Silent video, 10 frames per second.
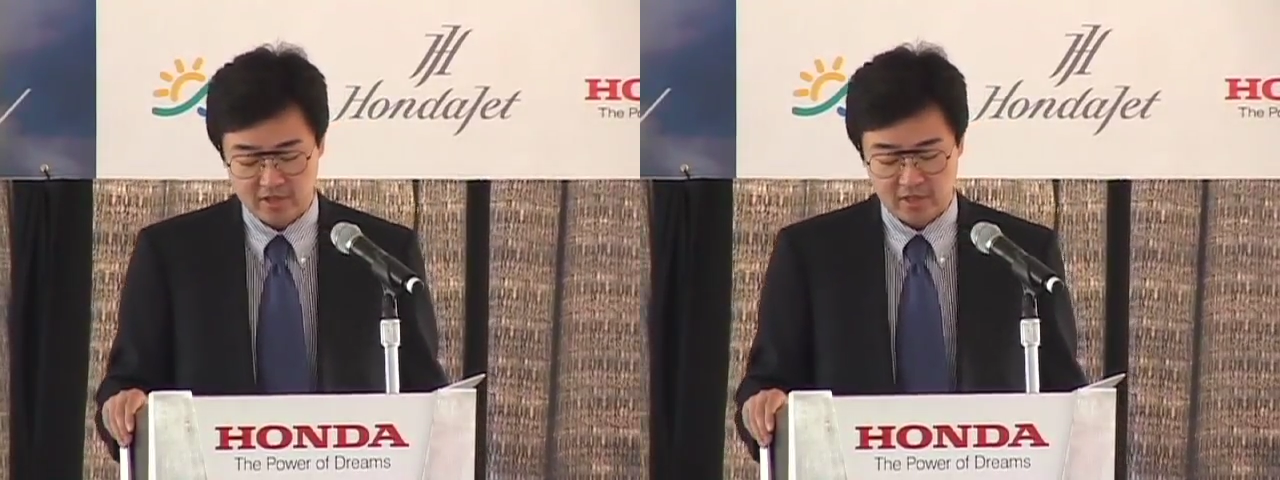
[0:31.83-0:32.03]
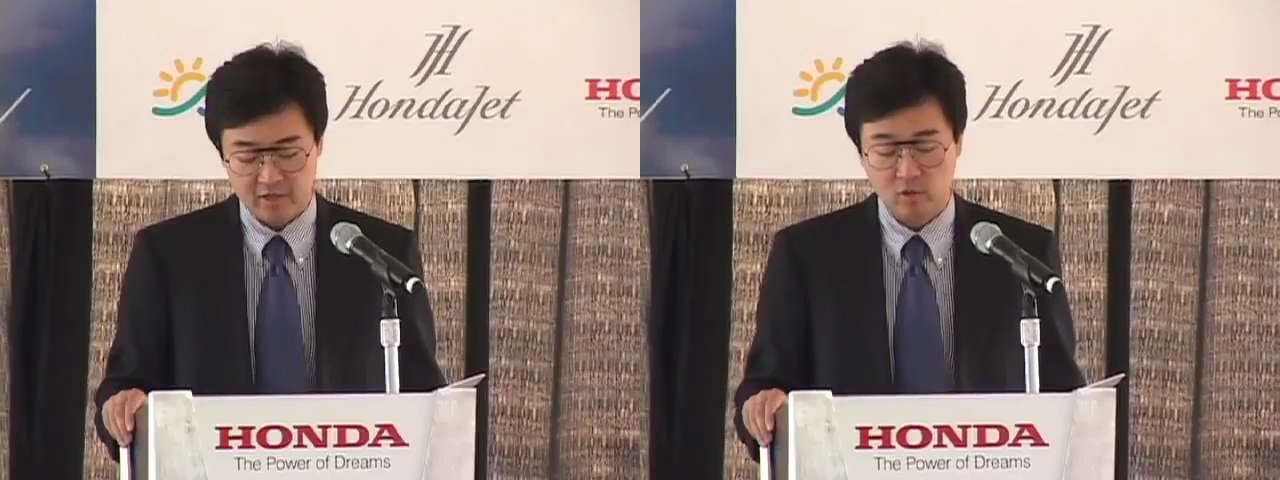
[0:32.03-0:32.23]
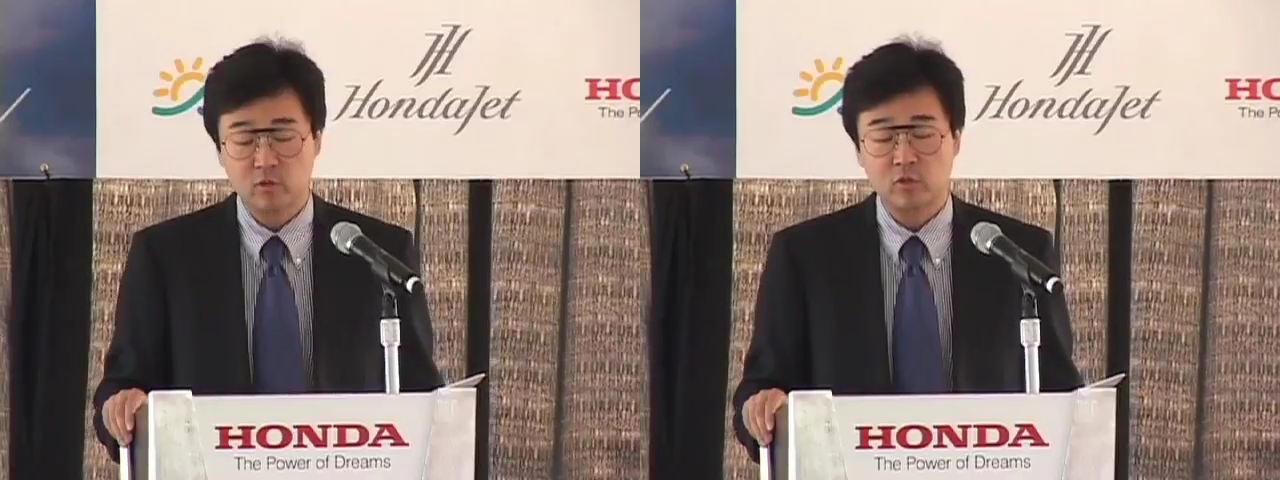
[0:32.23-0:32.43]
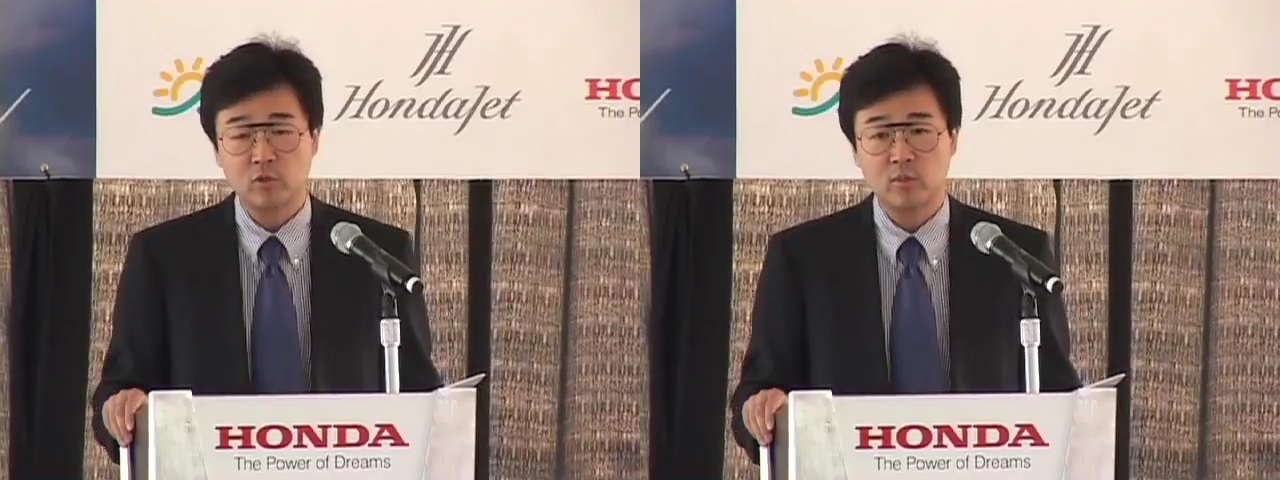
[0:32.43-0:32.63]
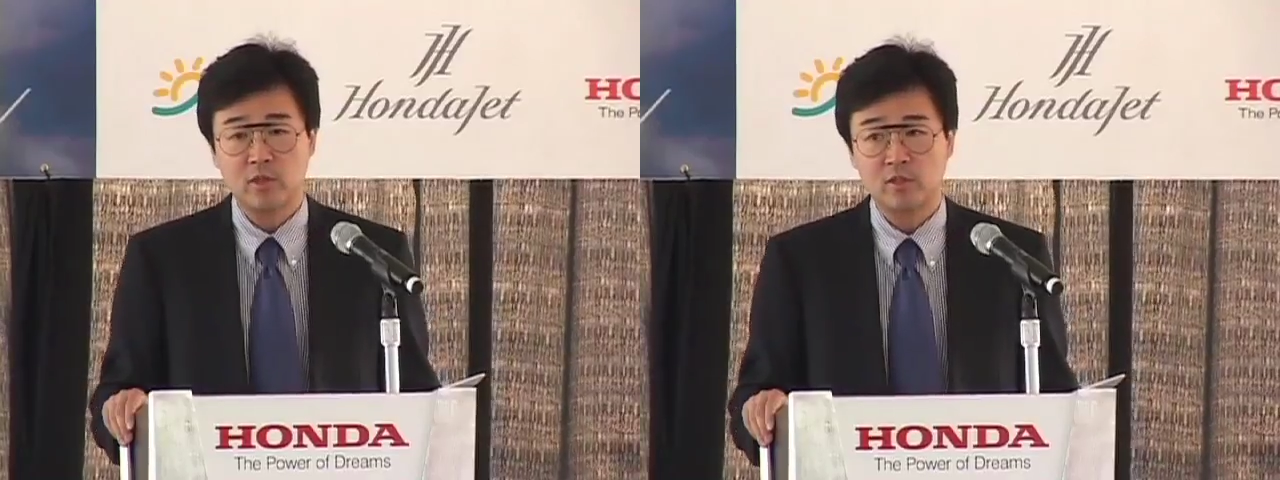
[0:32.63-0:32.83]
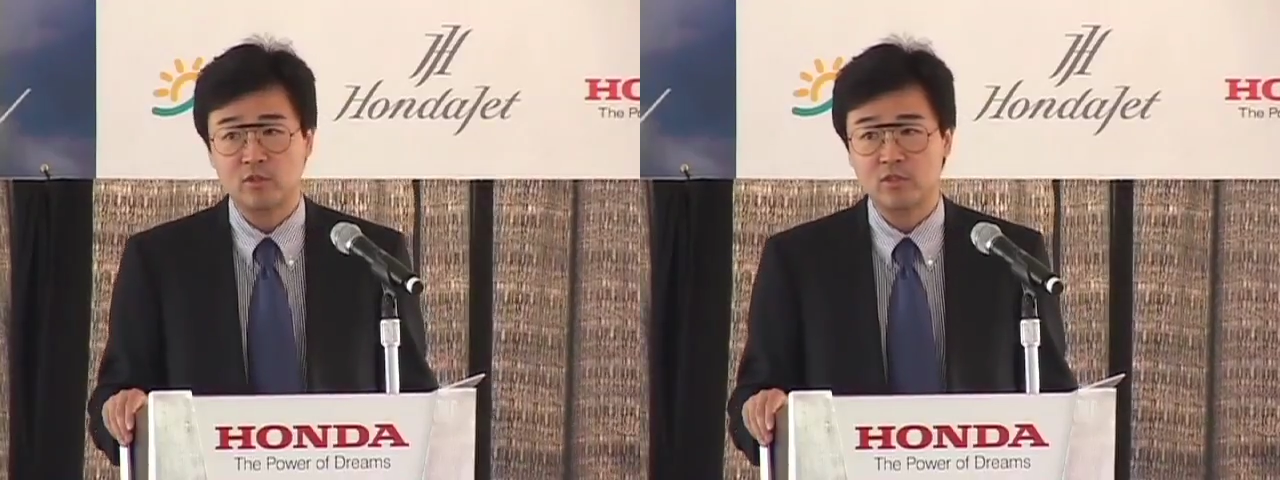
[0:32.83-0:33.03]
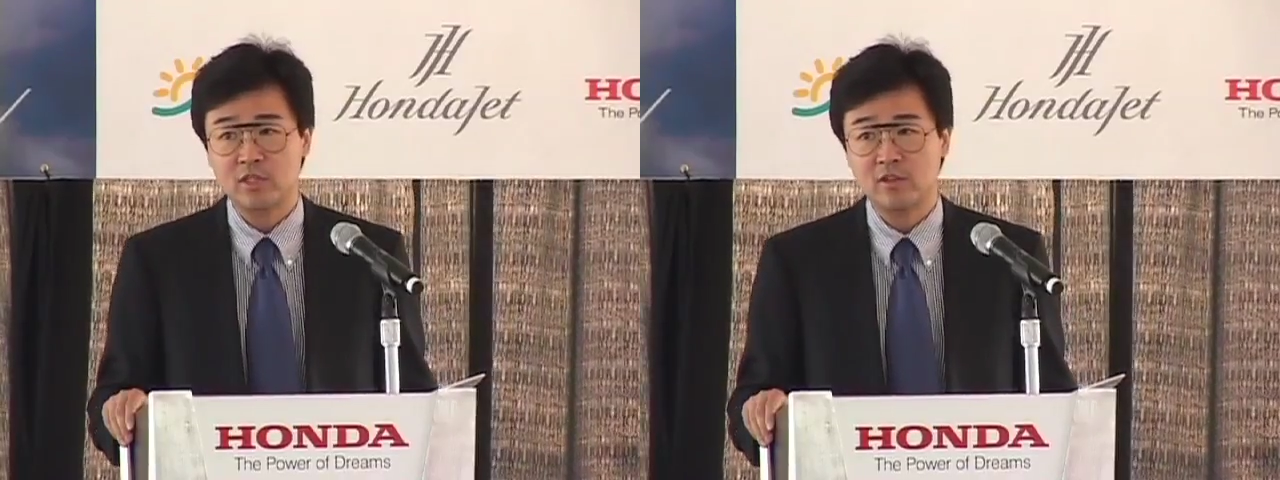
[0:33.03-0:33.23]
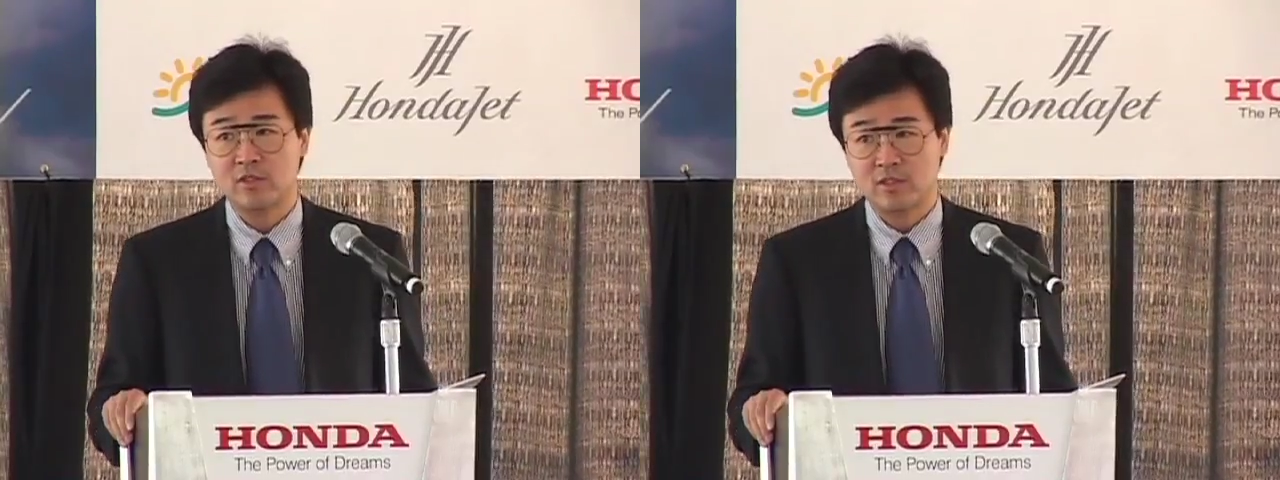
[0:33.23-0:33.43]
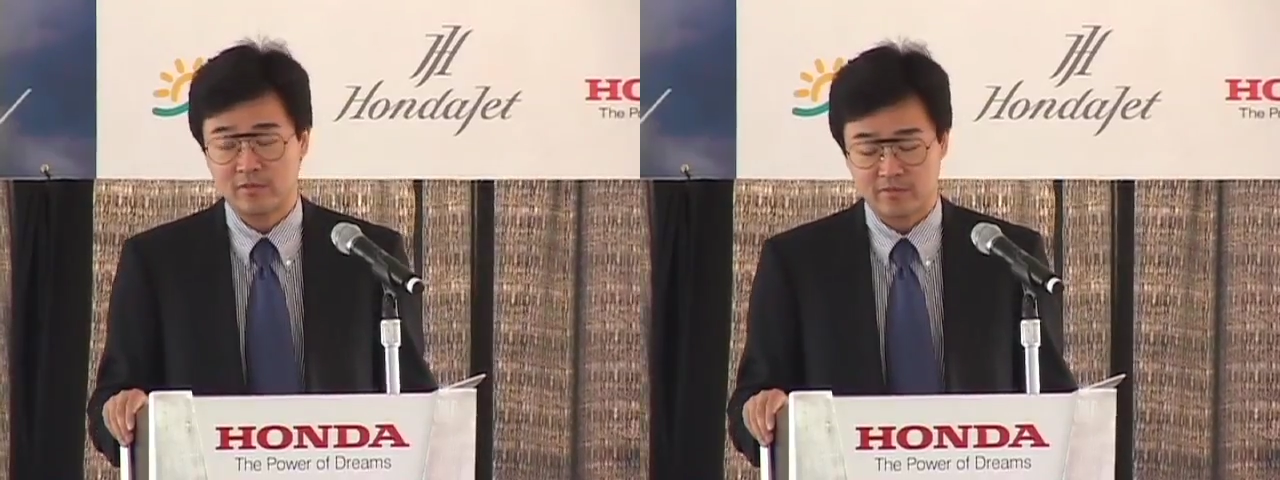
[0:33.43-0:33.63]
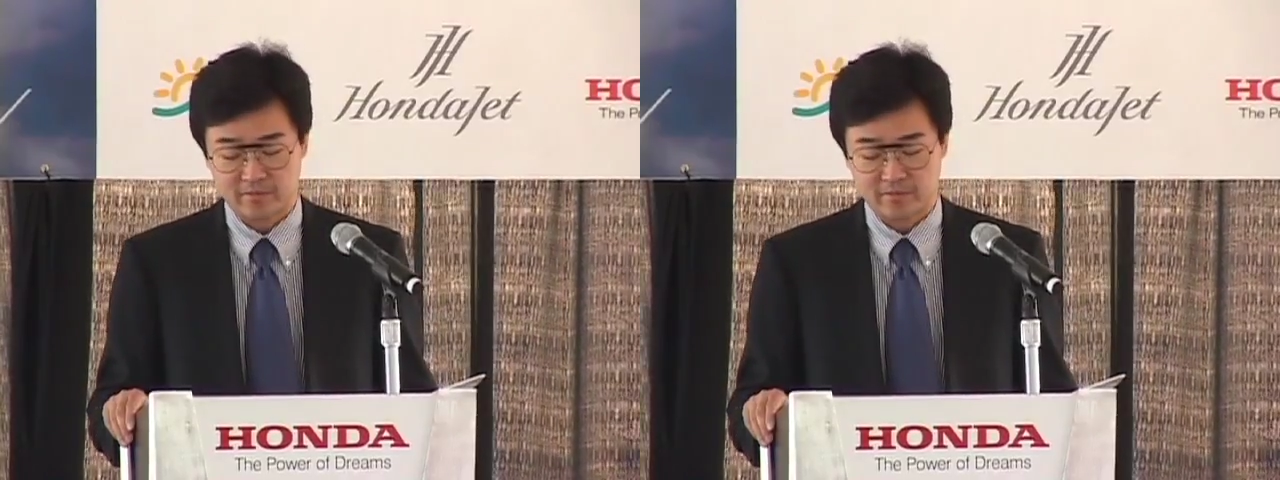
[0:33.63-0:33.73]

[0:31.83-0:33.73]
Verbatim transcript: in October 2000.